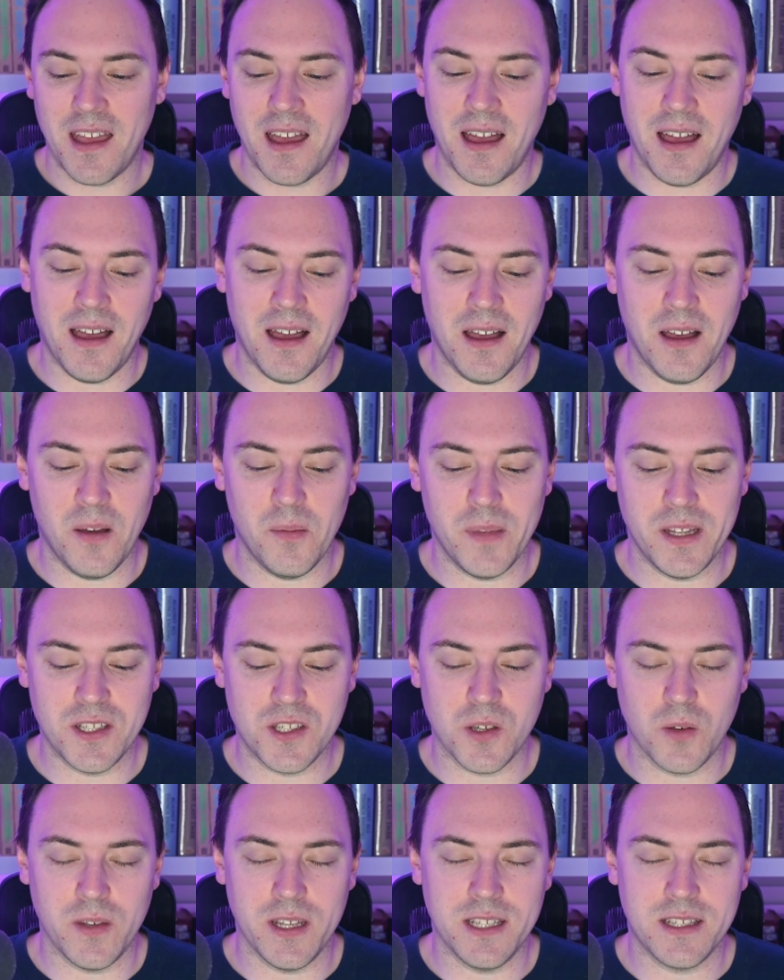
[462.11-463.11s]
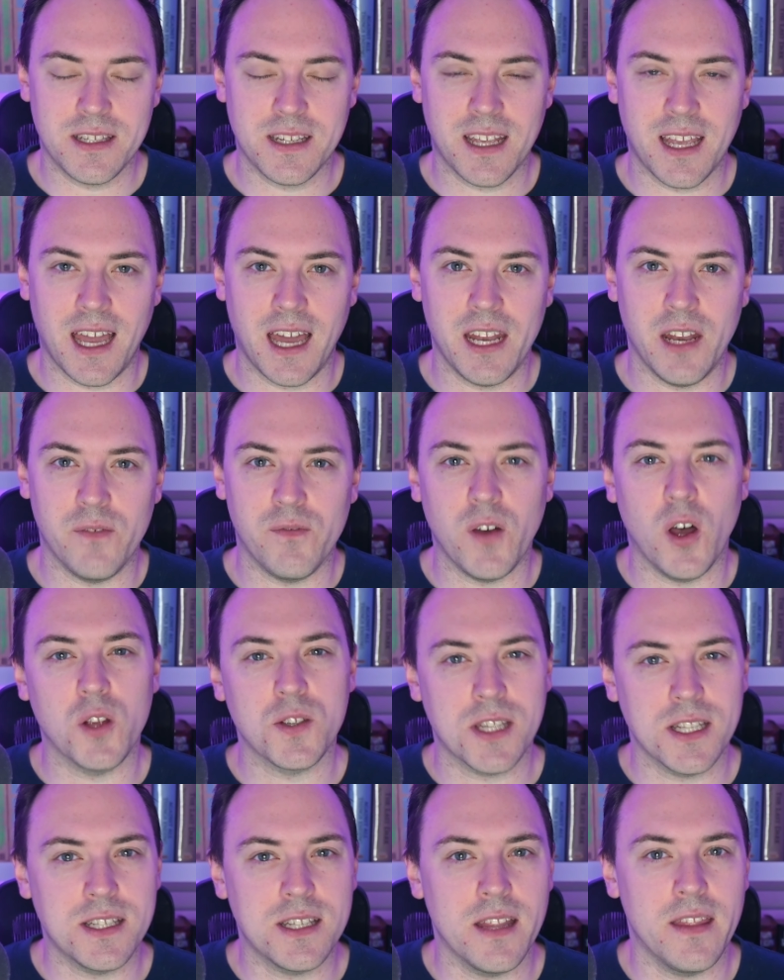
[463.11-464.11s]
And so he's kind of
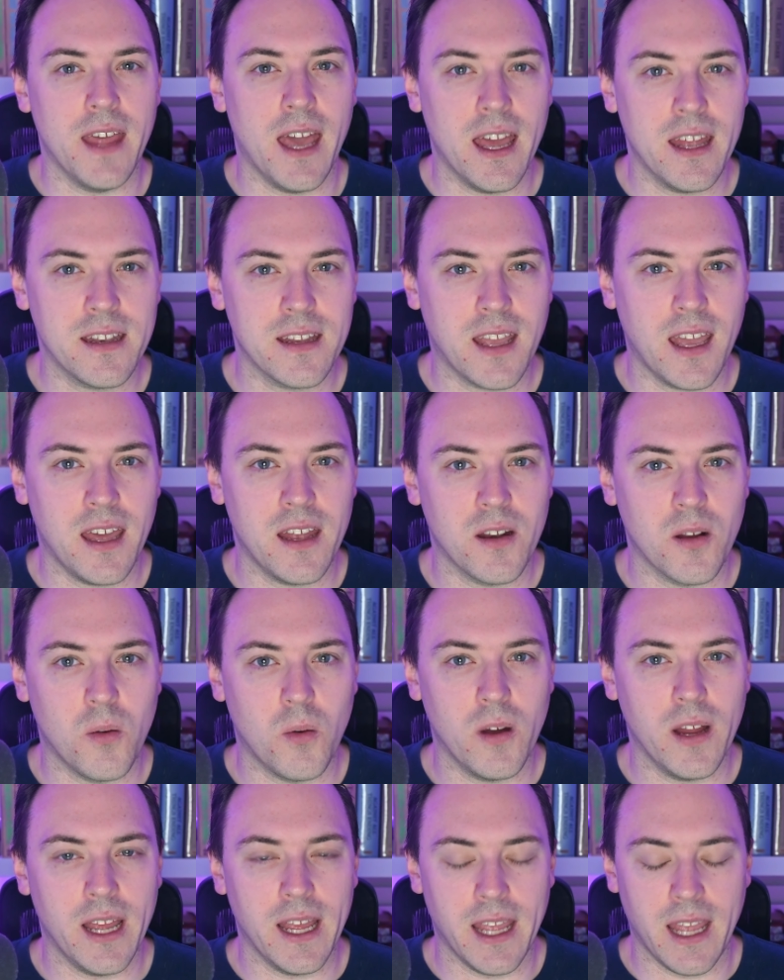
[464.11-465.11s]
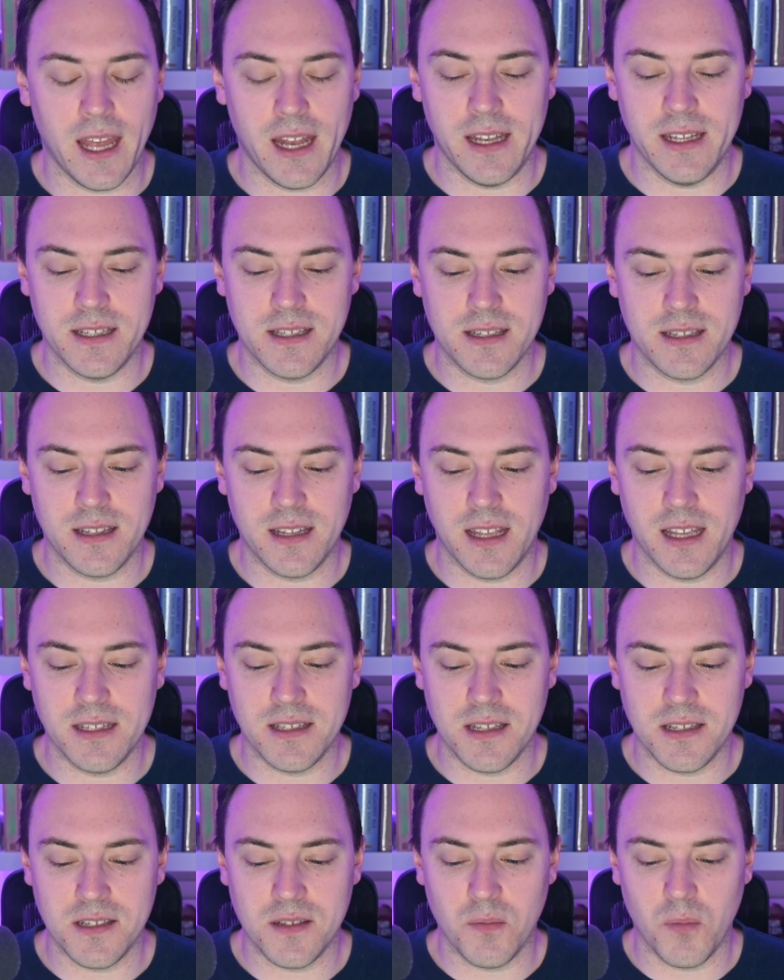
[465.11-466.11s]
falls into that category. Again, it
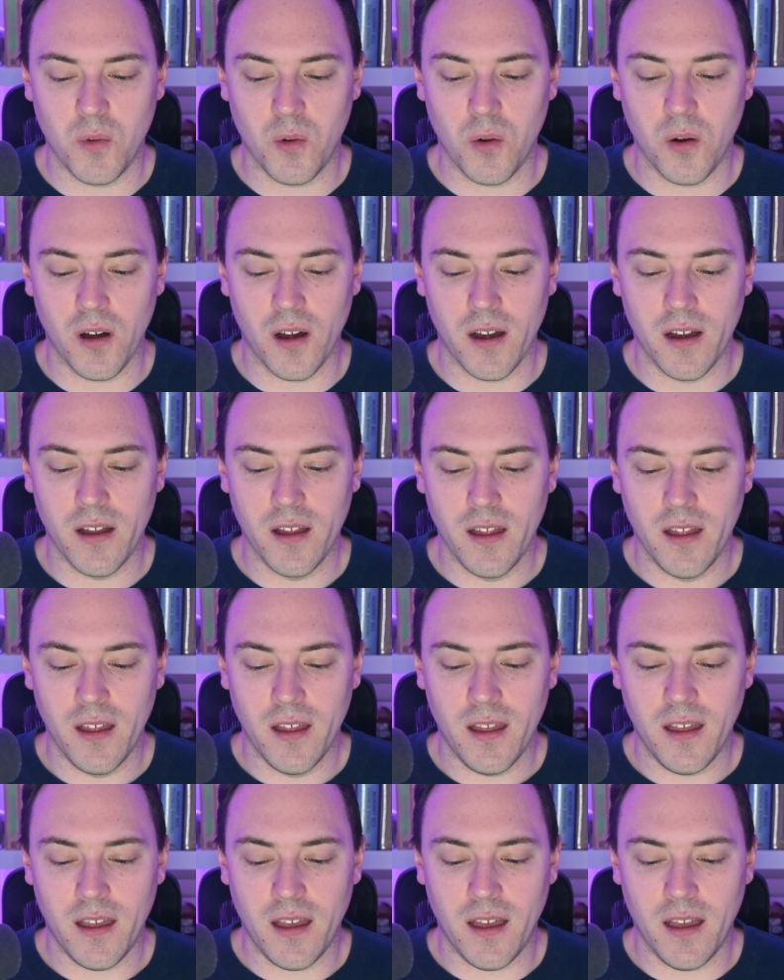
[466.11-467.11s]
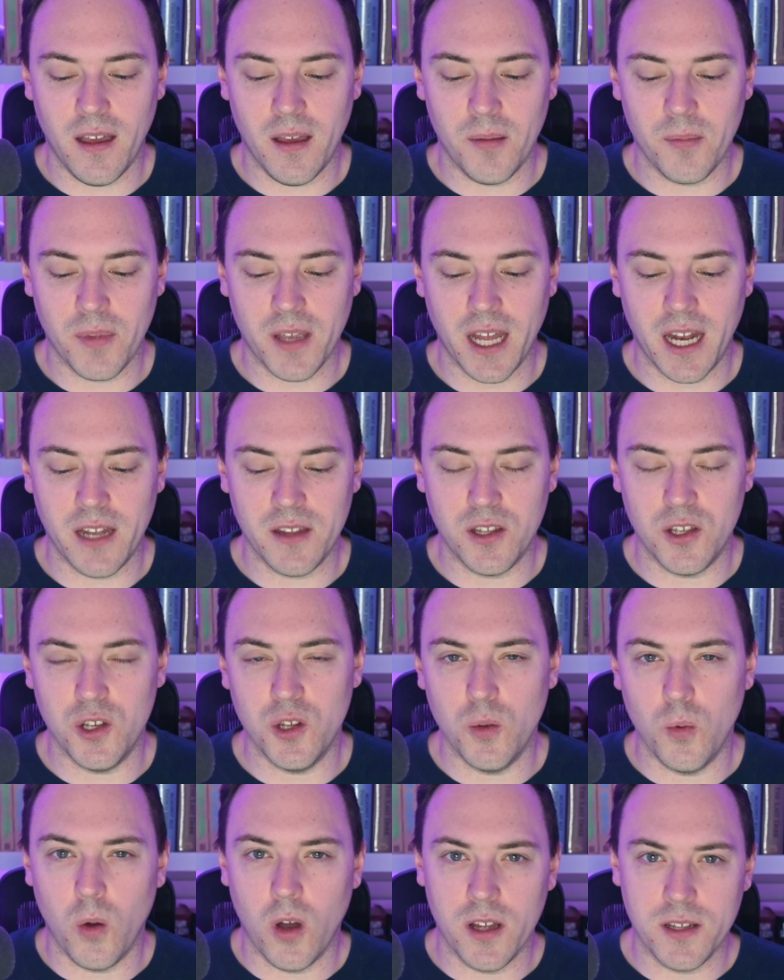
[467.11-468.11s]
gets into more kind of the
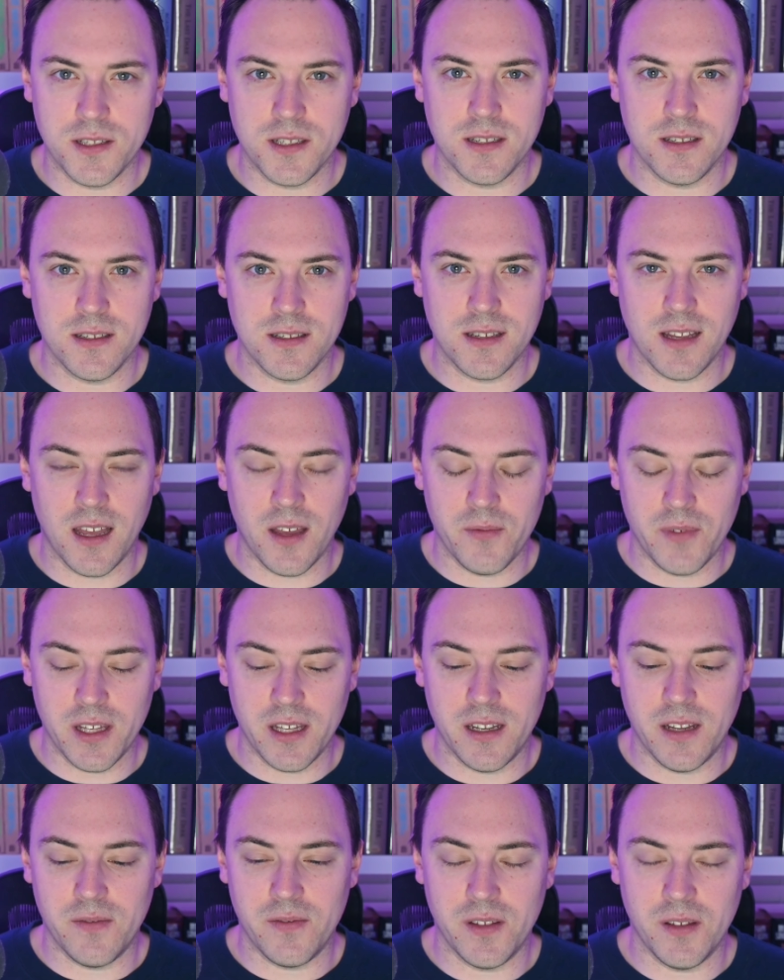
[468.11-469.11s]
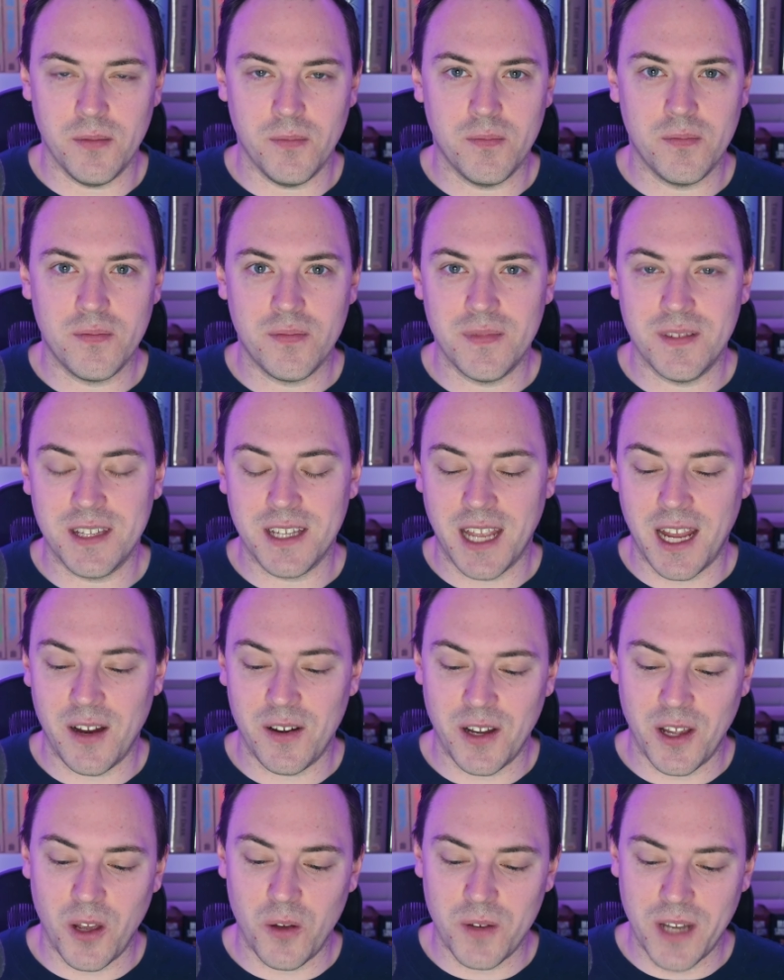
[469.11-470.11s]
nuances of it if you care
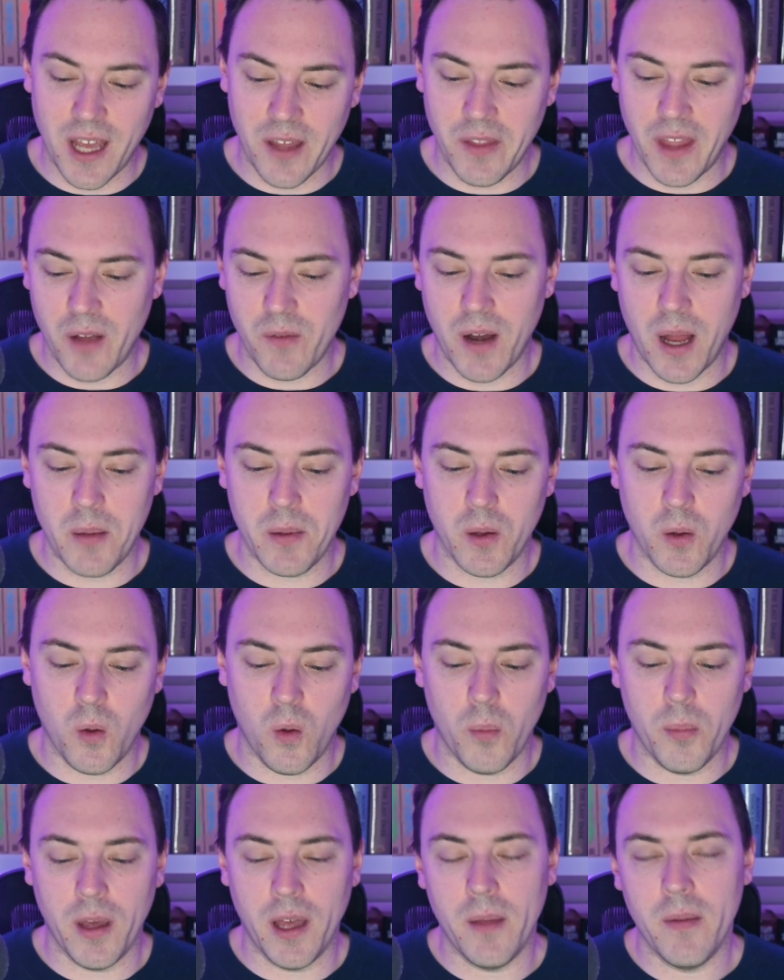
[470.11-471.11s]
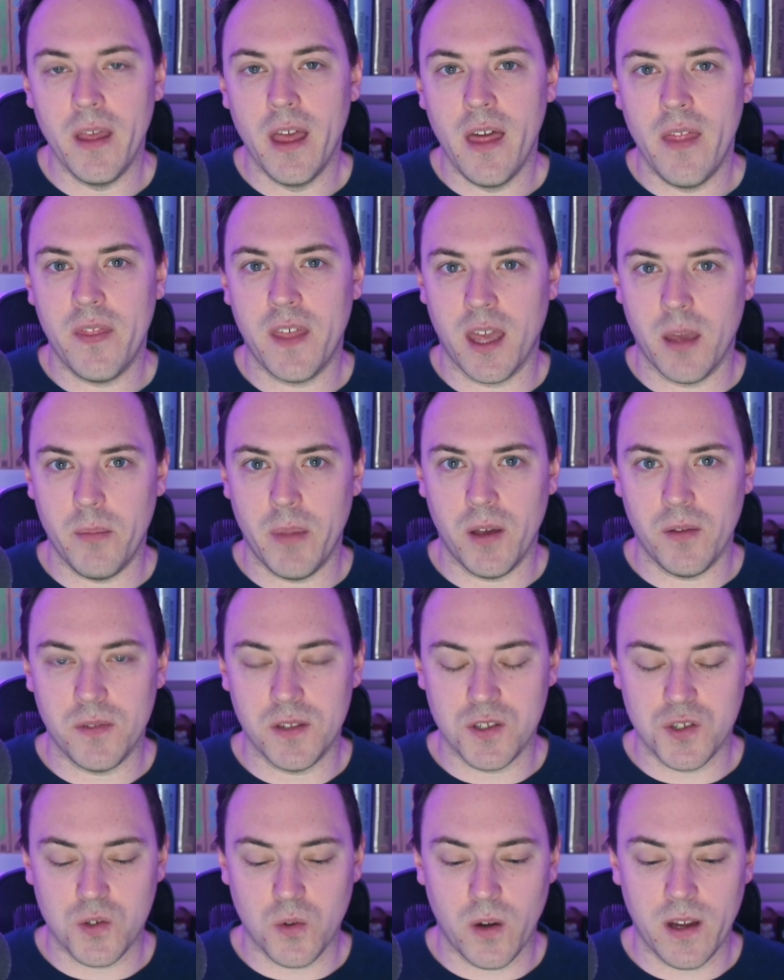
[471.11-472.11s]
to go down that rabbit hole. But think about
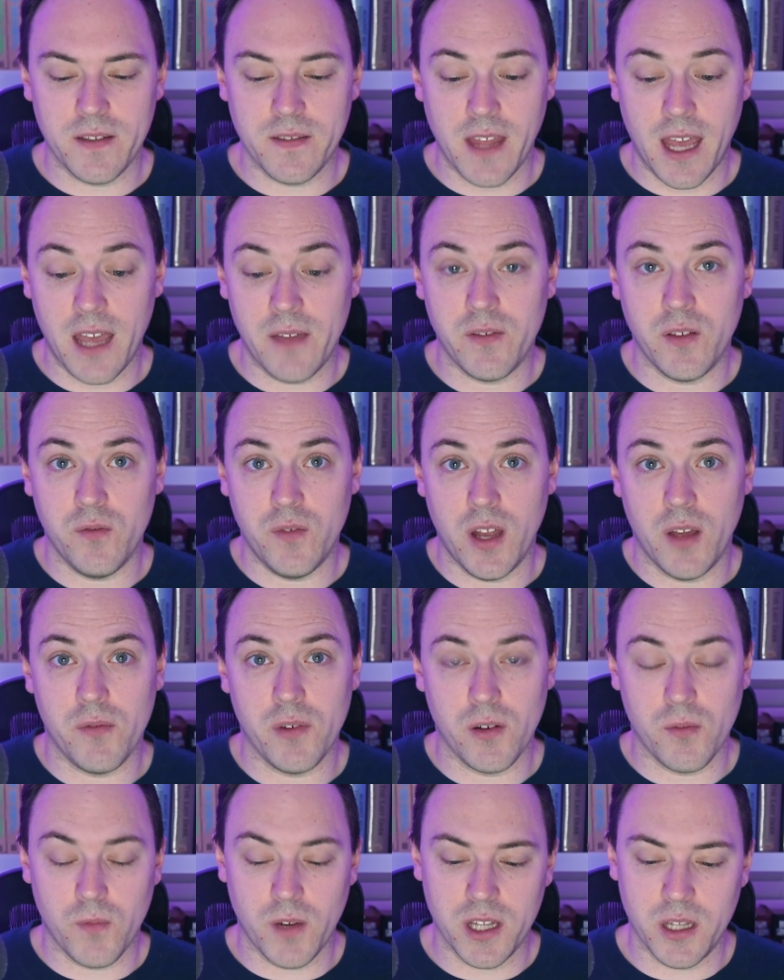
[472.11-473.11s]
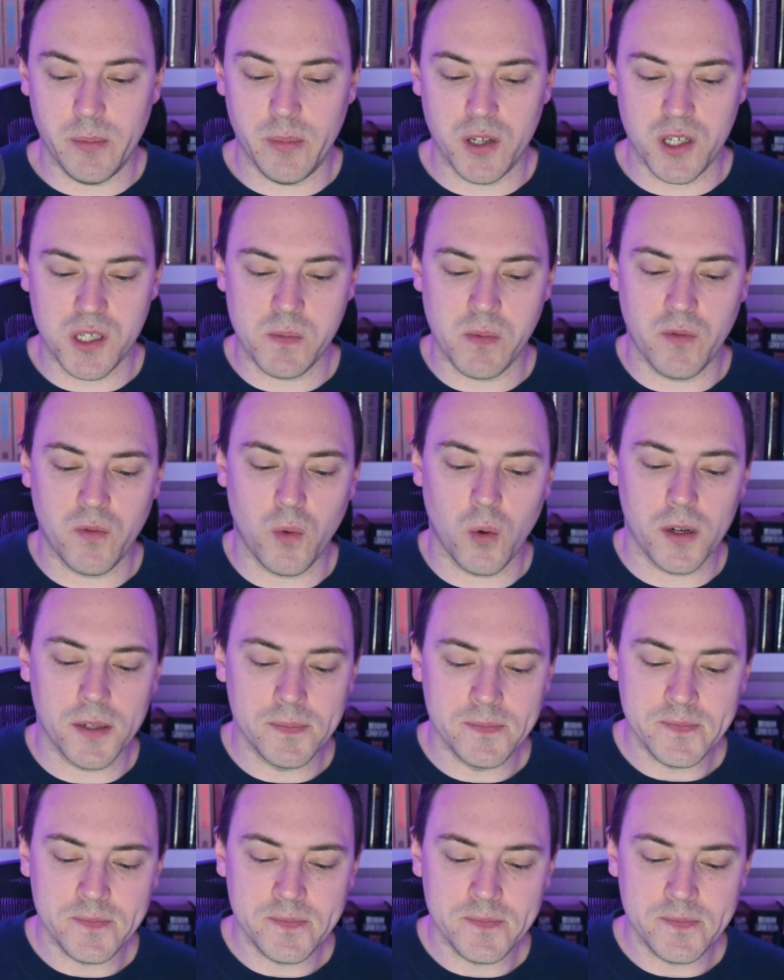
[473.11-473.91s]
the story as that if you've never read the books before.